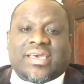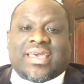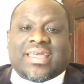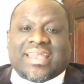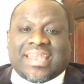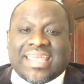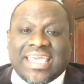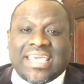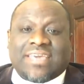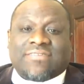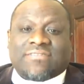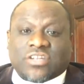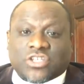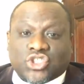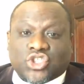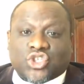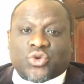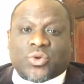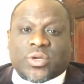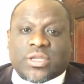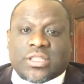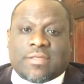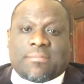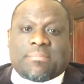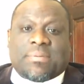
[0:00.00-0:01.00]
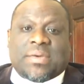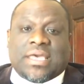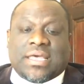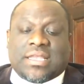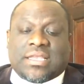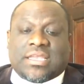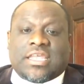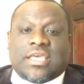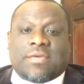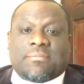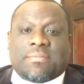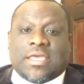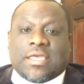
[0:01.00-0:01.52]
And even during the
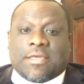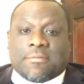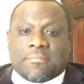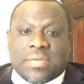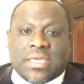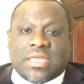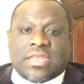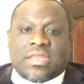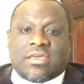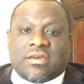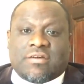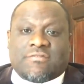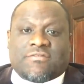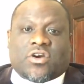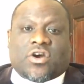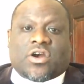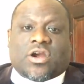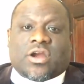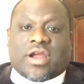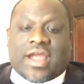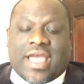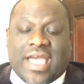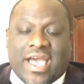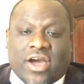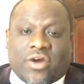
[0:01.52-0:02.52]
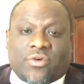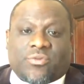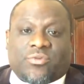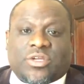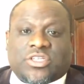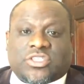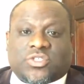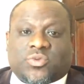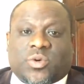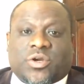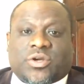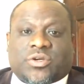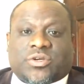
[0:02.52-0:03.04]
pandemic, many of our
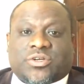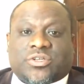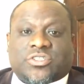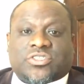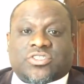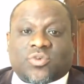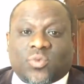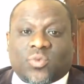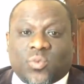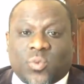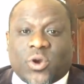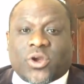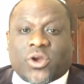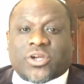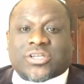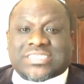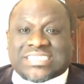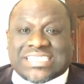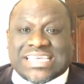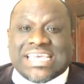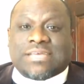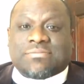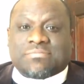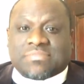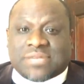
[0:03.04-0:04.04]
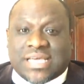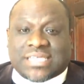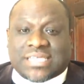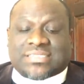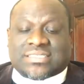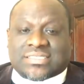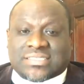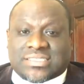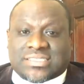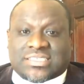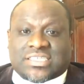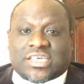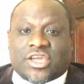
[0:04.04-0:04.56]
outreach workers were deemed
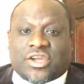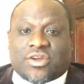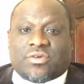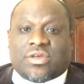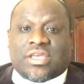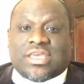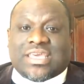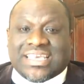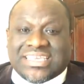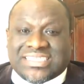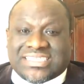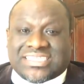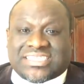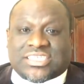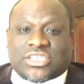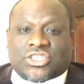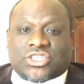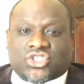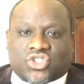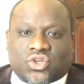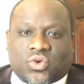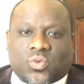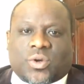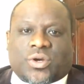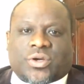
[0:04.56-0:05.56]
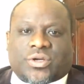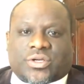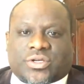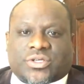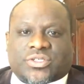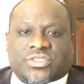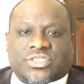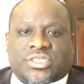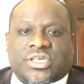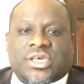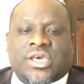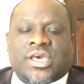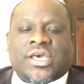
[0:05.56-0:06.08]
necessary essential
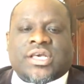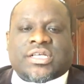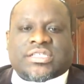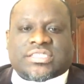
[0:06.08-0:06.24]
workers